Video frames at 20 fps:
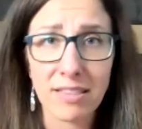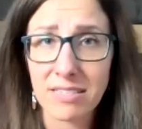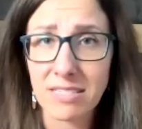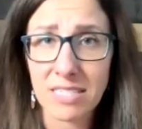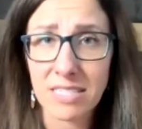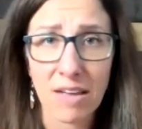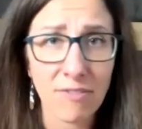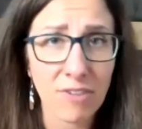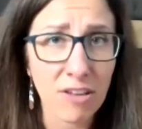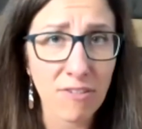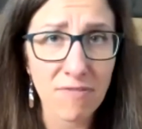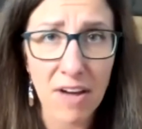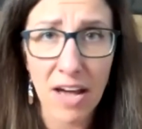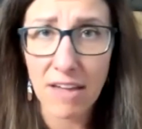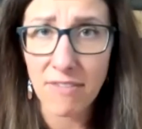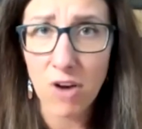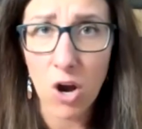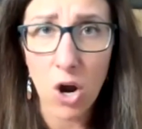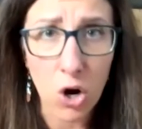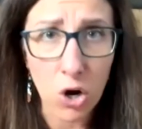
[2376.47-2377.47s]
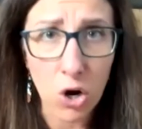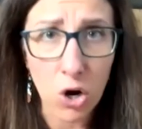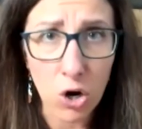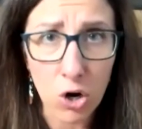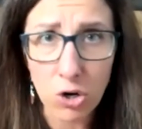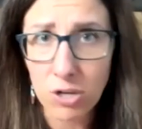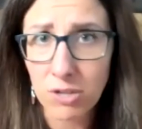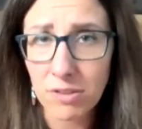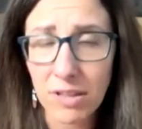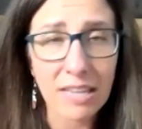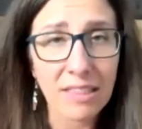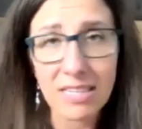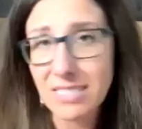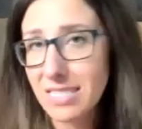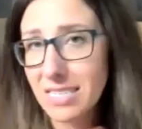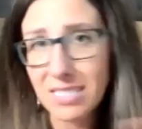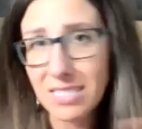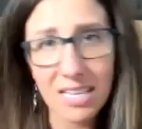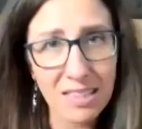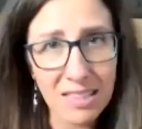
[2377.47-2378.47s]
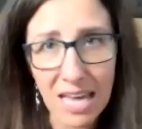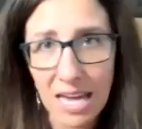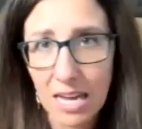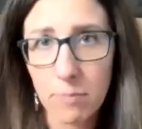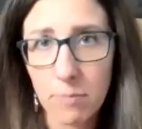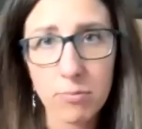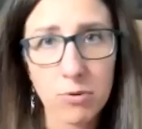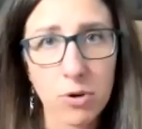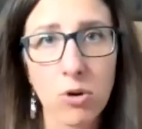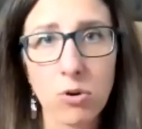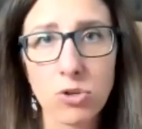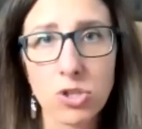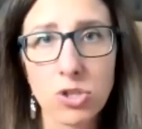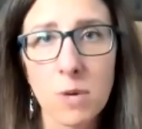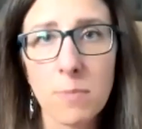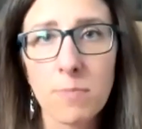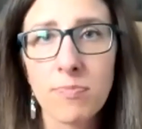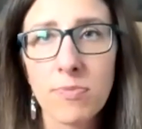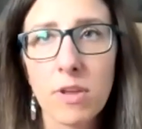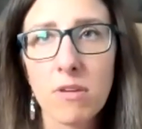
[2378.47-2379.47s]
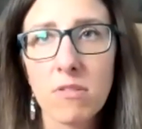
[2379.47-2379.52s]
the 75 hard. Like this isn't that approach.